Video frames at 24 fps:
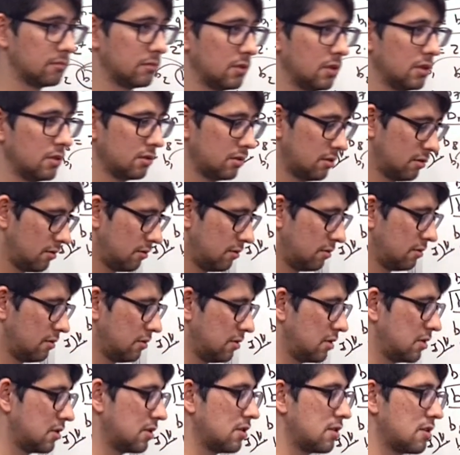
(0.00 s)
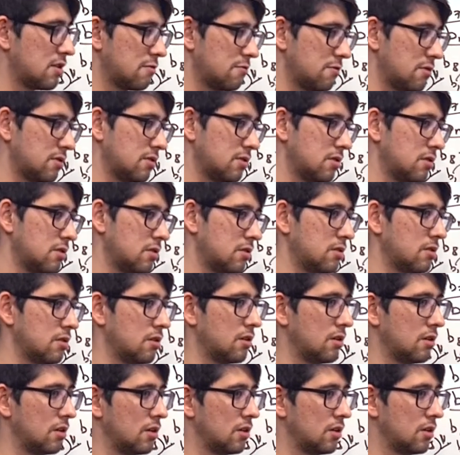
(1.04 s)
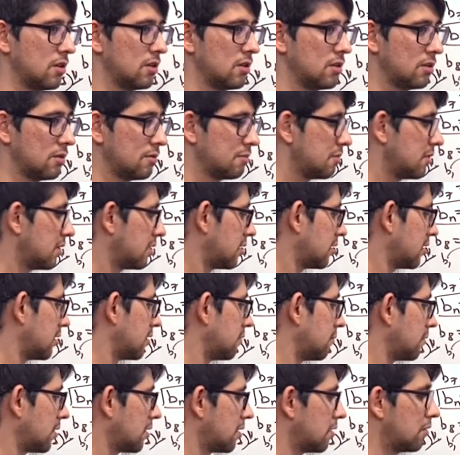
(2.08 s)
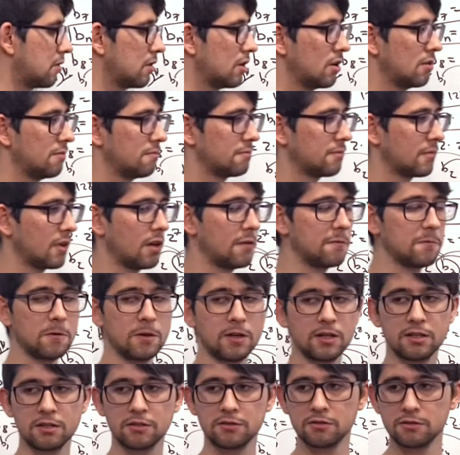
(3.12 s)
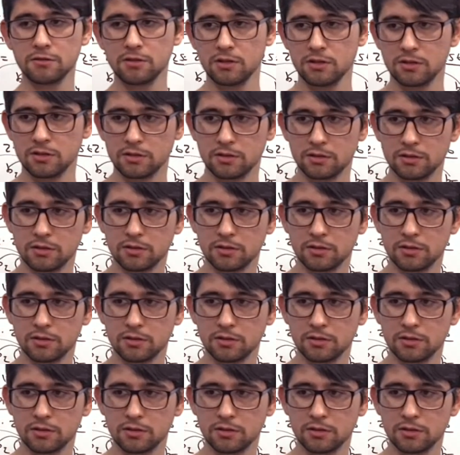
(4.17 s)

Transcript: Yes, it's interesting. But anyway, okay? Have you understood it?